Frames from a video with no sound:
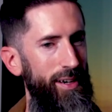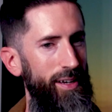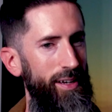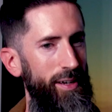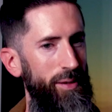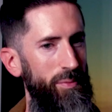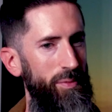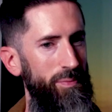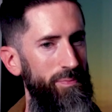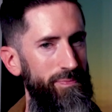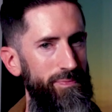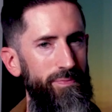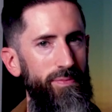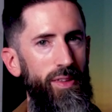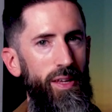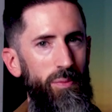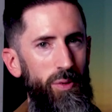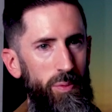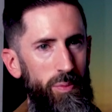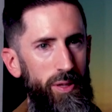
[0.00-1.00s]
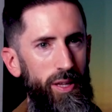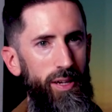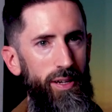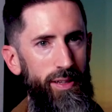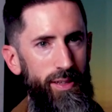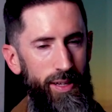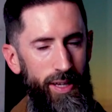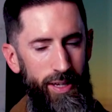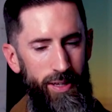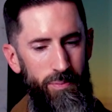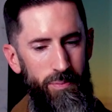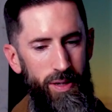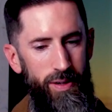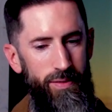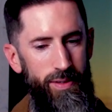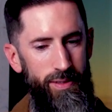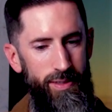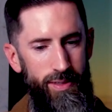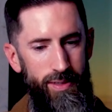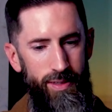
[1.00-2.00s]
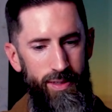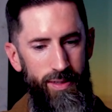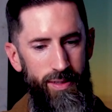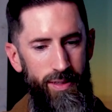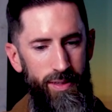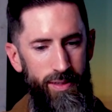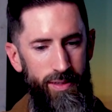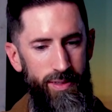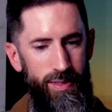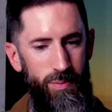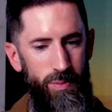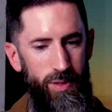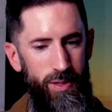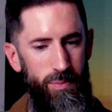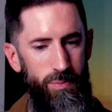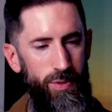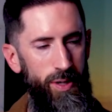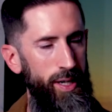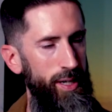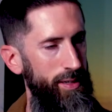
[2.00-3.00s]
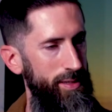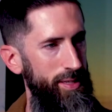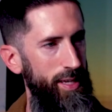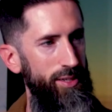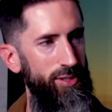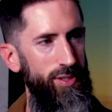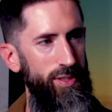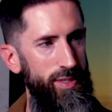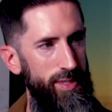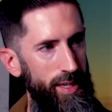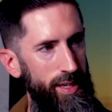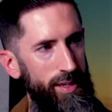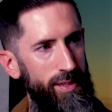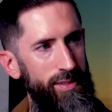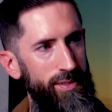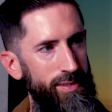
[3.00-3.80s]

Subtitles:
I'm hoping that I can pivot to some good branding sessions then.